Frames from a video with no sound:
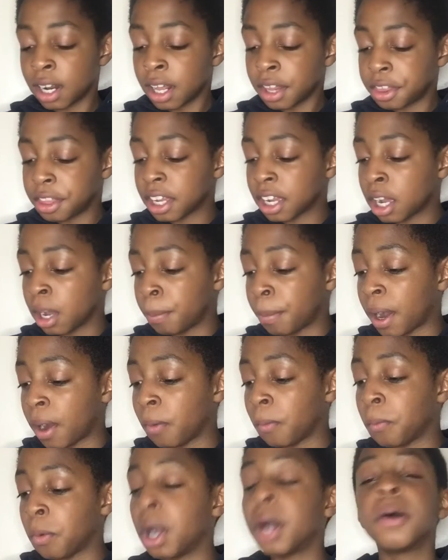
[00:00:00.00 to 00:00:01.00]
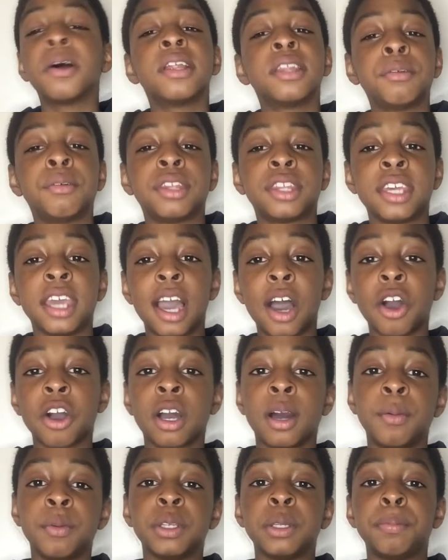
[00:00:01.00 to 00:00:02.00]
think about what the
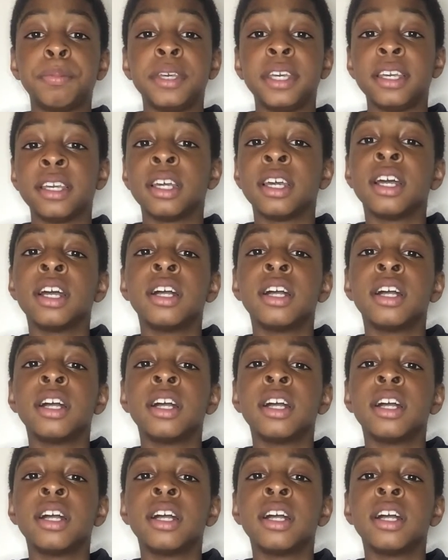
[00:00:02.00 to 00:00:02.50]
outcome would be.